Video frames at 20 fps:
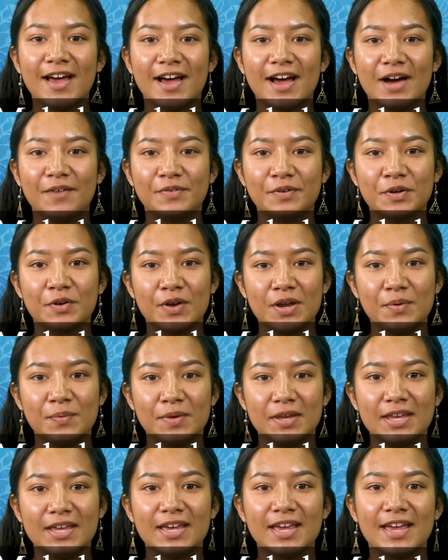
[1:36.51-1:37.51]
Have a great
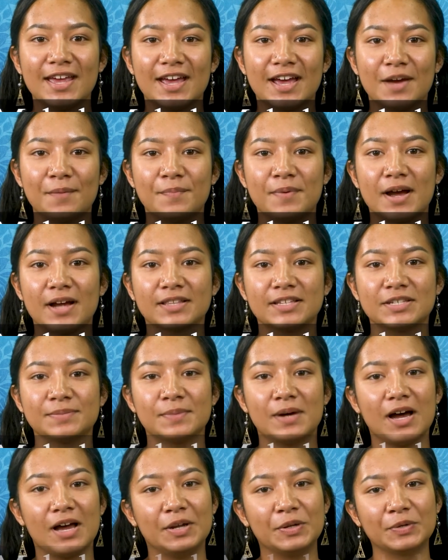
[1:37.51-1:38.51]
week and practice
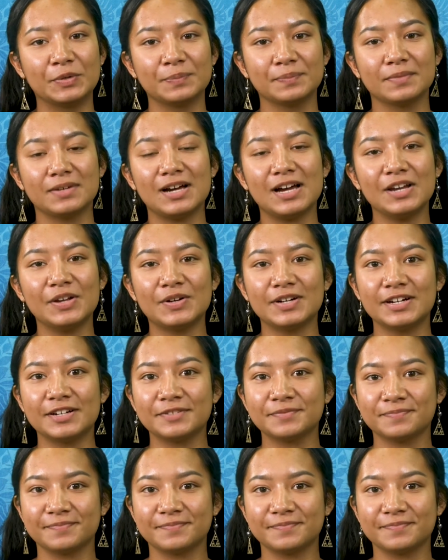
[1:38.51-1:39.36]
Mahalo. Aloha.